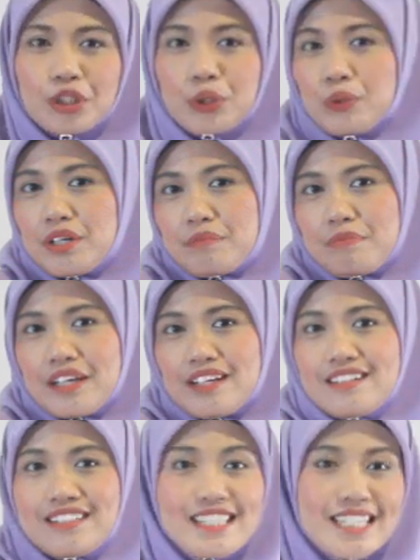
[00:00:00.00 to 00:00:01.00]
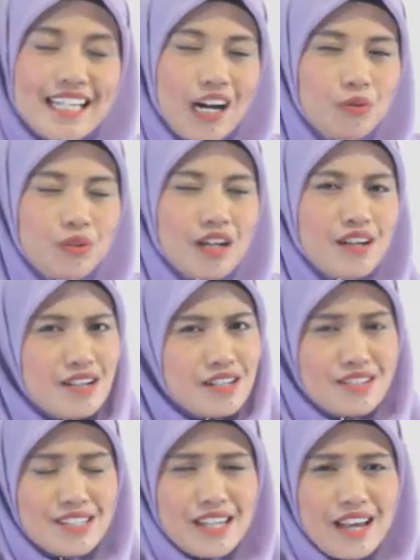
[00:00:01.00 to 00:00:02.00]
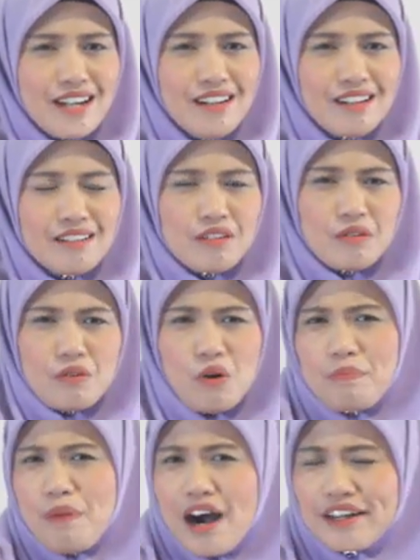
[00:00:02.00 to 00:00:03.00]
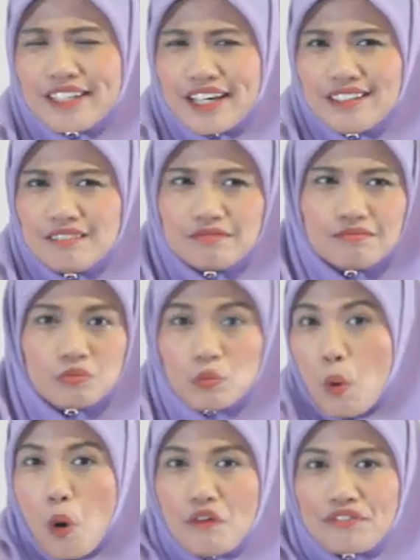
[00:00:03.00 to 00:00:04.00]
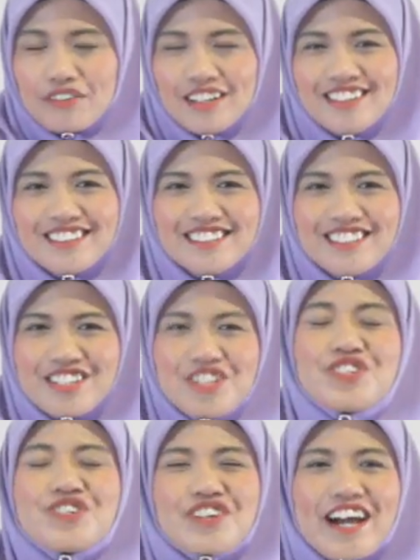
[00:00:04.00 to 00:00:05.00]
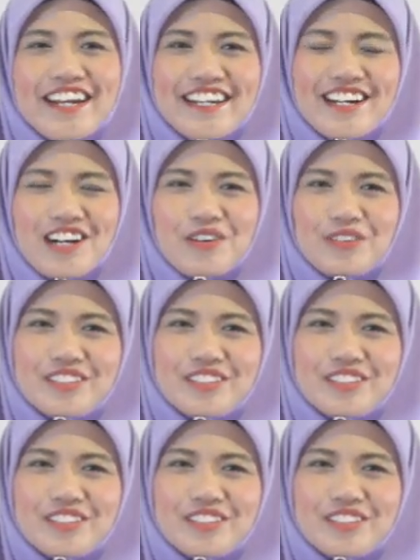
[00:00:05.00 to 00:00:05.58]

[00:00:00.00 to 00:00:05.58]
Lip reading: Could it be discount, sale, or bargain, offer? Try it out.